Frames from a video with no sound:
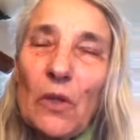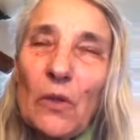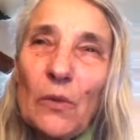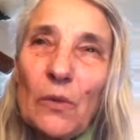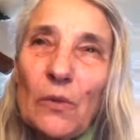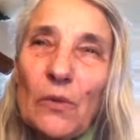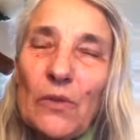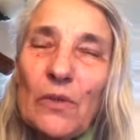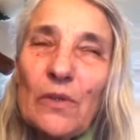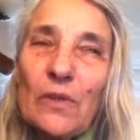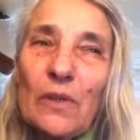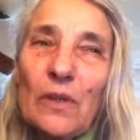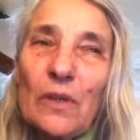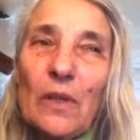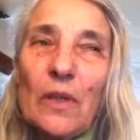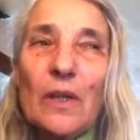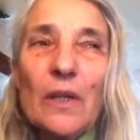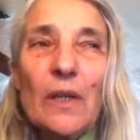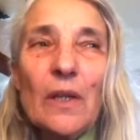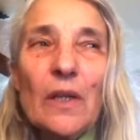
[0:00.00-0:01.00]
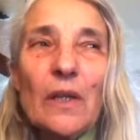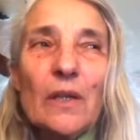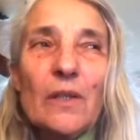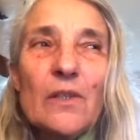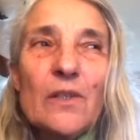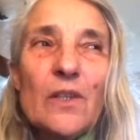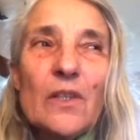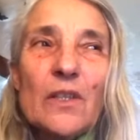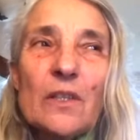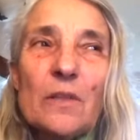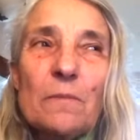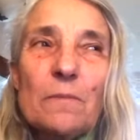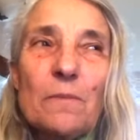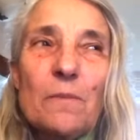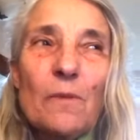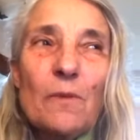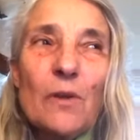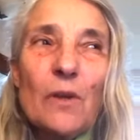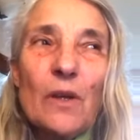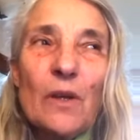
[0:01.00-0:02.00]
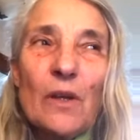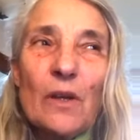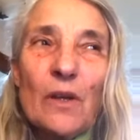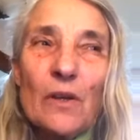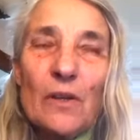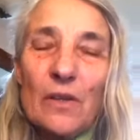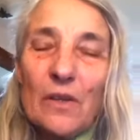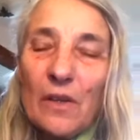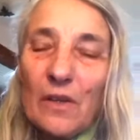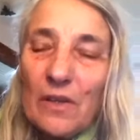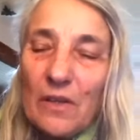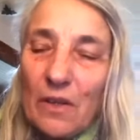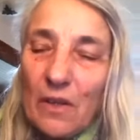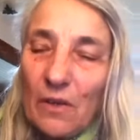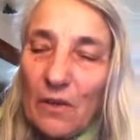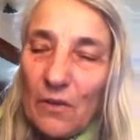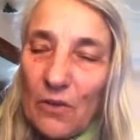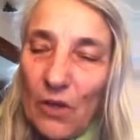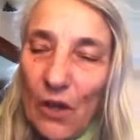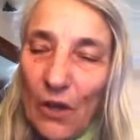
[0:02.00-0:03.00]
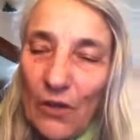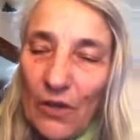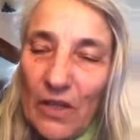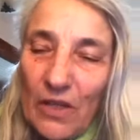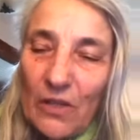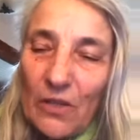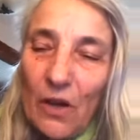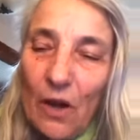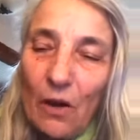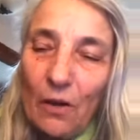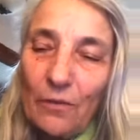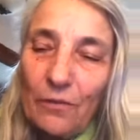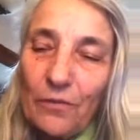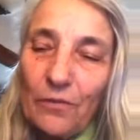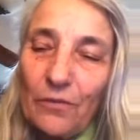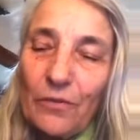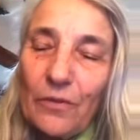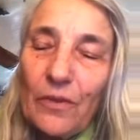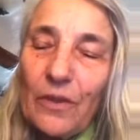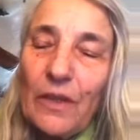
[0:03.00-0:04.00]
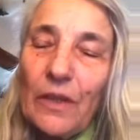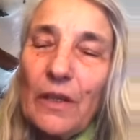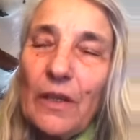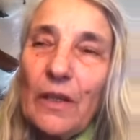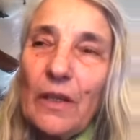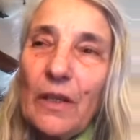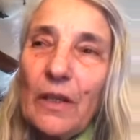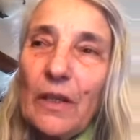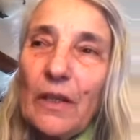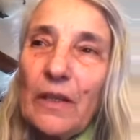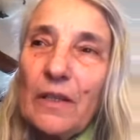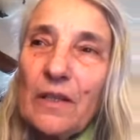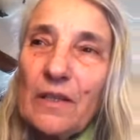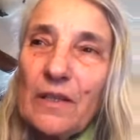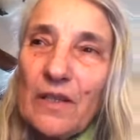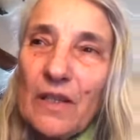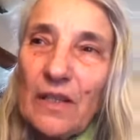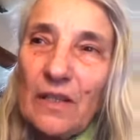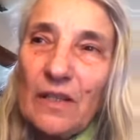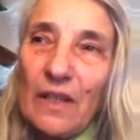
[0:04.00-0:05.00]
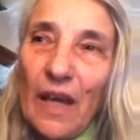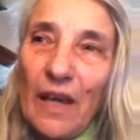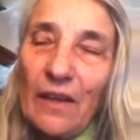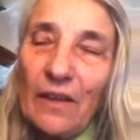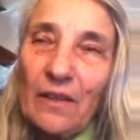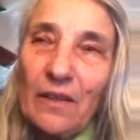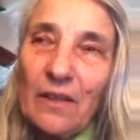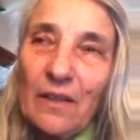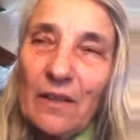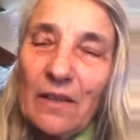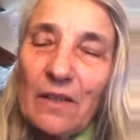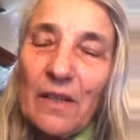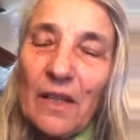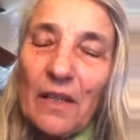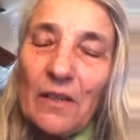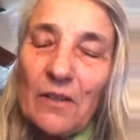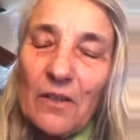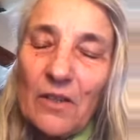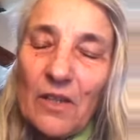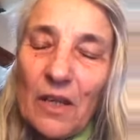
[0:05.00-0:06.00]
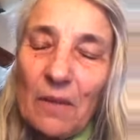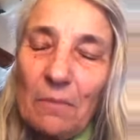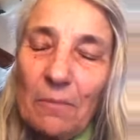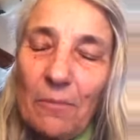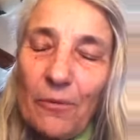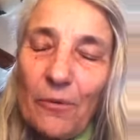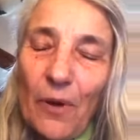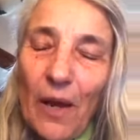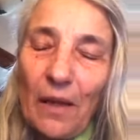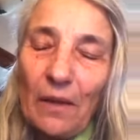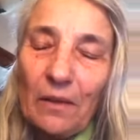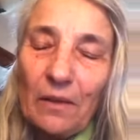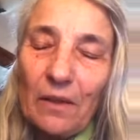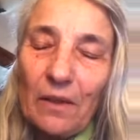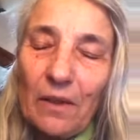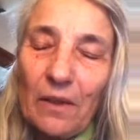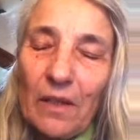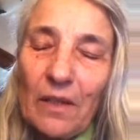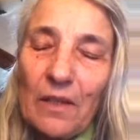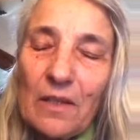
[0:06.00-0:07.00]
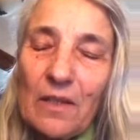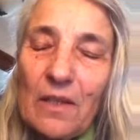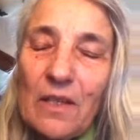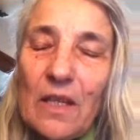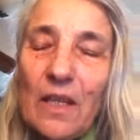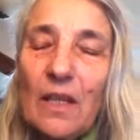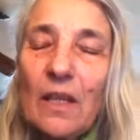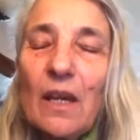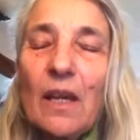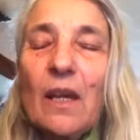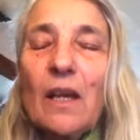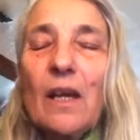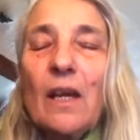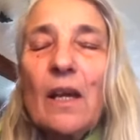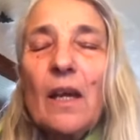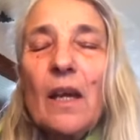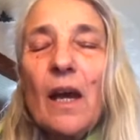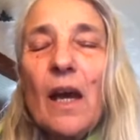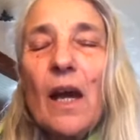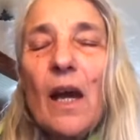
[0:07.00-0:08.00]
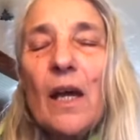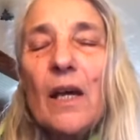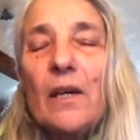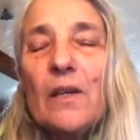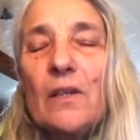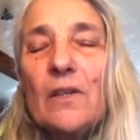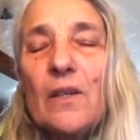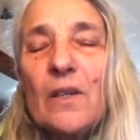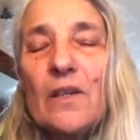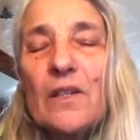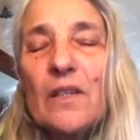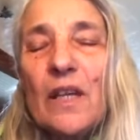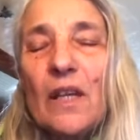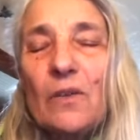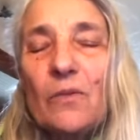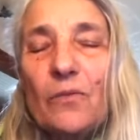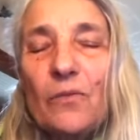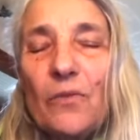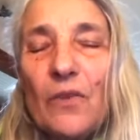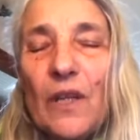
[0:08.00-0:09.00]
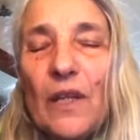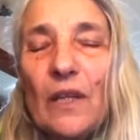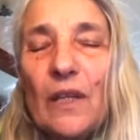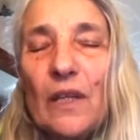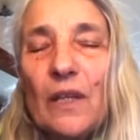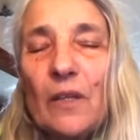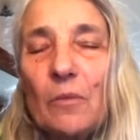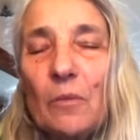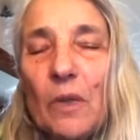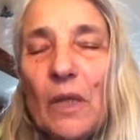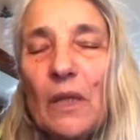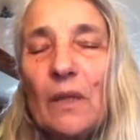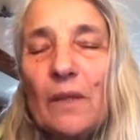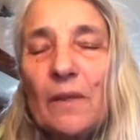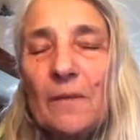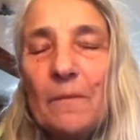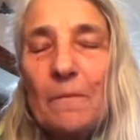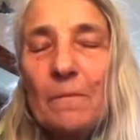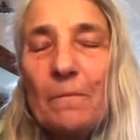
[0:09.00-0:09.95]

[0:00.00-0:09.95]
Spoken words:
news, just turn it off. Sit down, take a deep breath, and see, how does that feel in me?